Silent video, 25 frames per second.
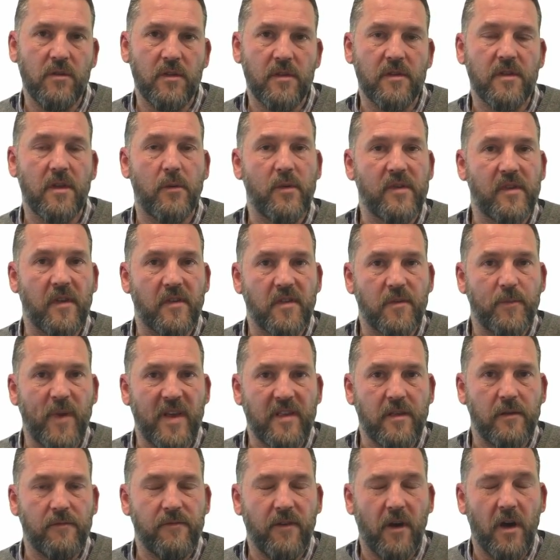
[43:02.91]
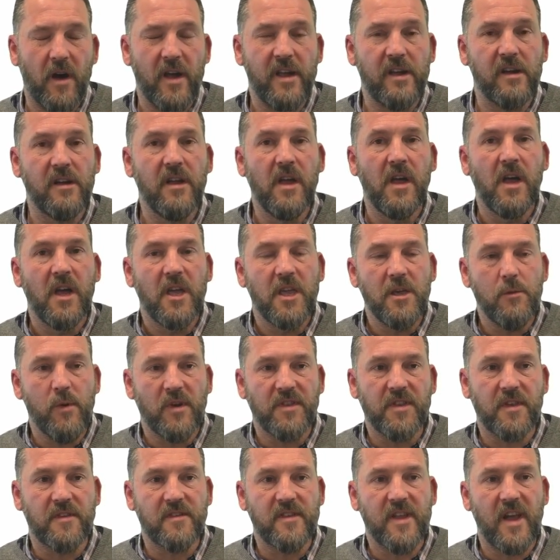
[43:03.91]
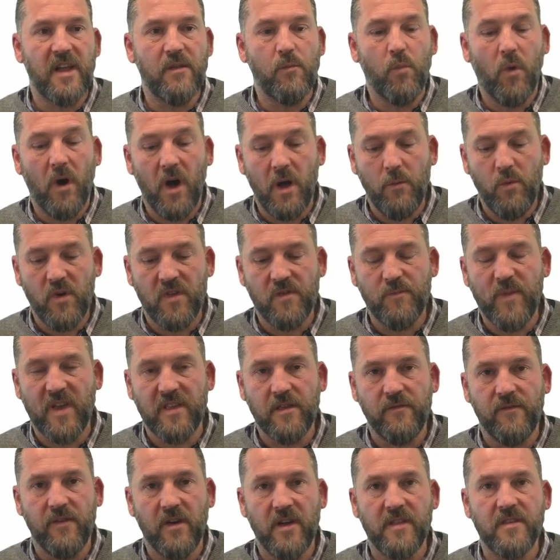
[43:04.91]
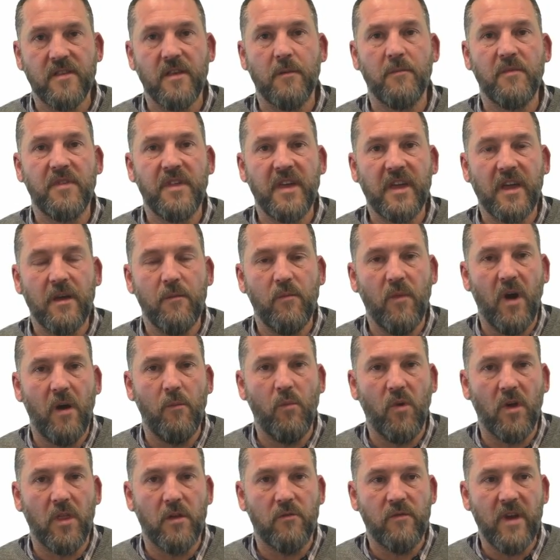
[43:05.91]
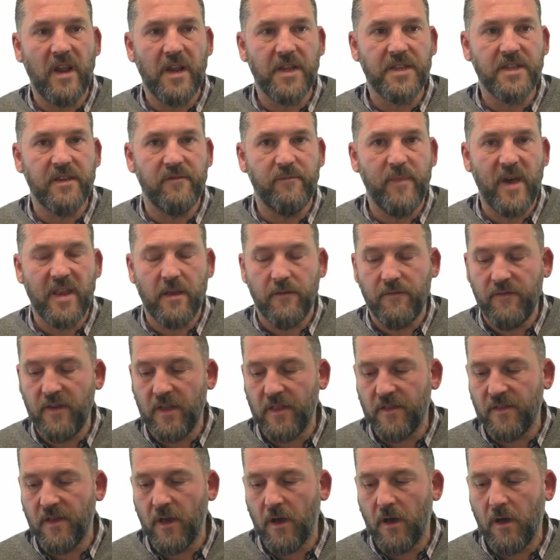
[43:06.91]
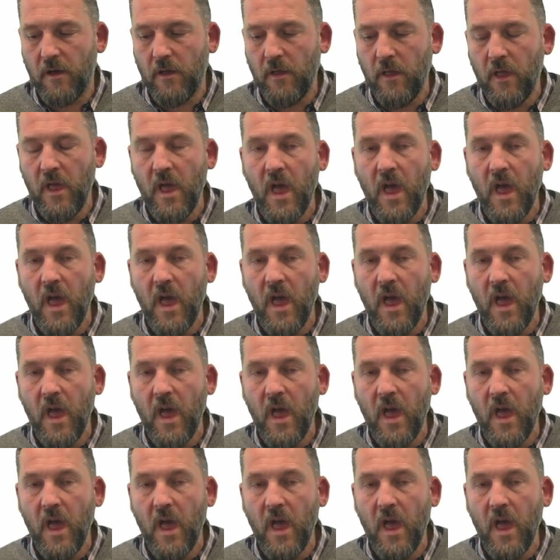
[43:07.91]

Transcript: So as a specifier, you understand why we're specifying something and what the relative benefits are.